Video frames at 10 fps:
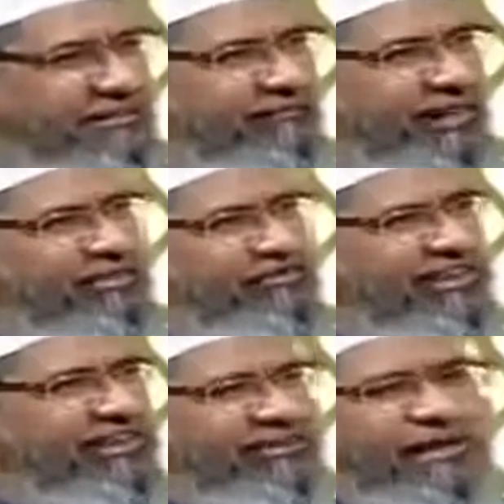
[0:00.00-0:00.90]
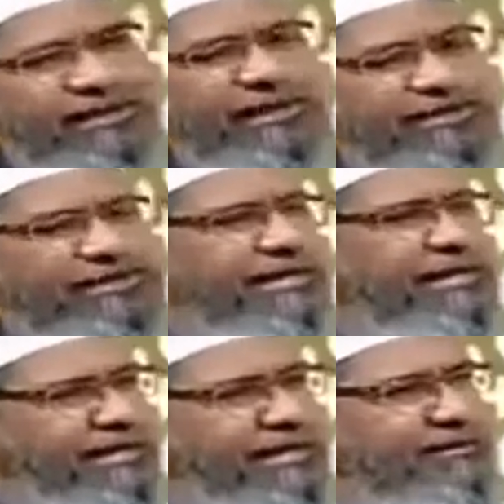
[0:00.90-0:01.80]
When you say theory, it's a
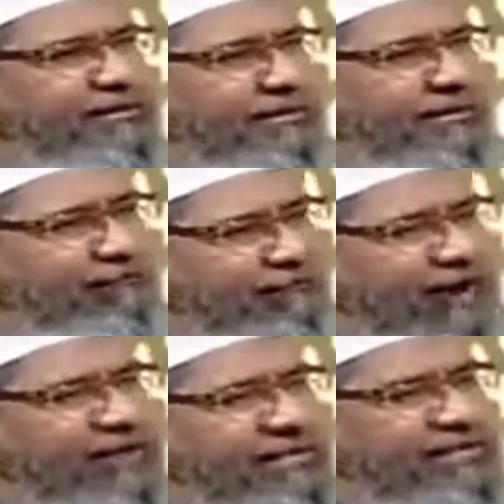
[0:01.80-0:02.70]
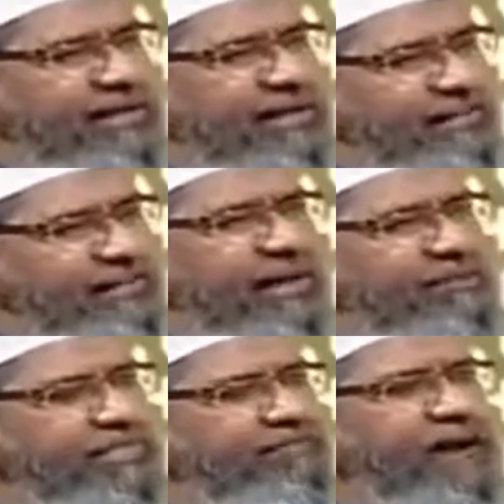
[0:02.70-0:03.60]
theory. When the theory
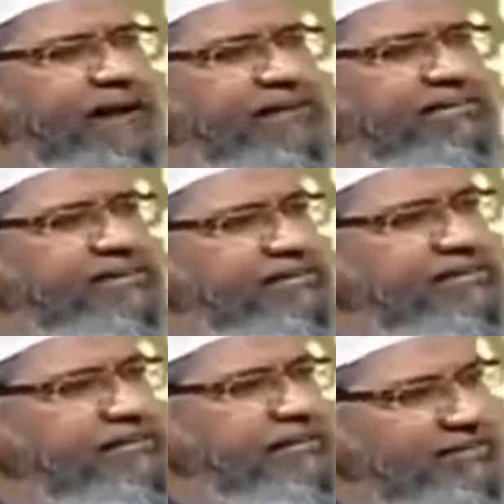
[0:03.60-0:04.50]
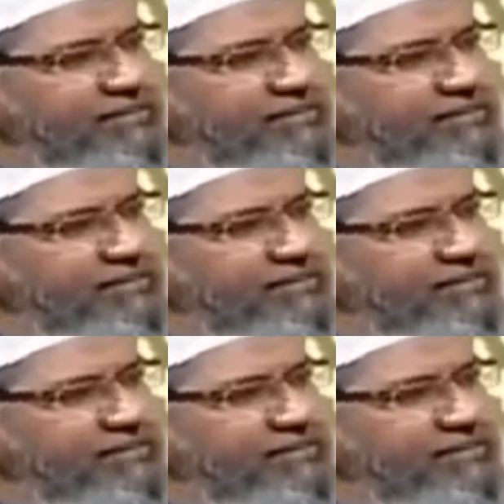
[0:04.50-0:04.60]
becomes a fact, it changes,